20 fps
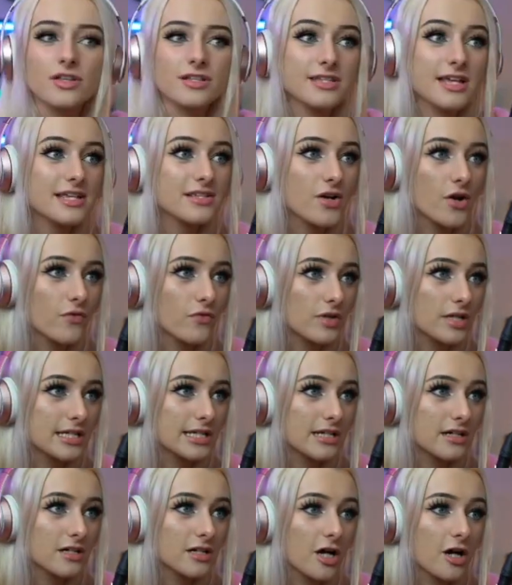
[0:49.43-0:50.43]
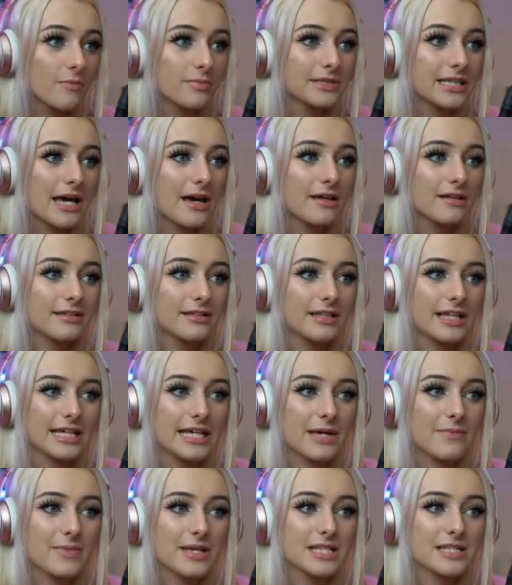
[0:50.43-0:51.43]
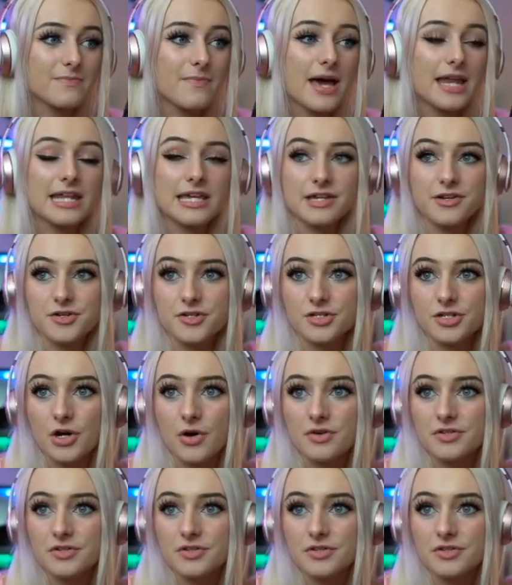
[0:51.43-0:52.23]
It says over a year ago, but that it means many years ago.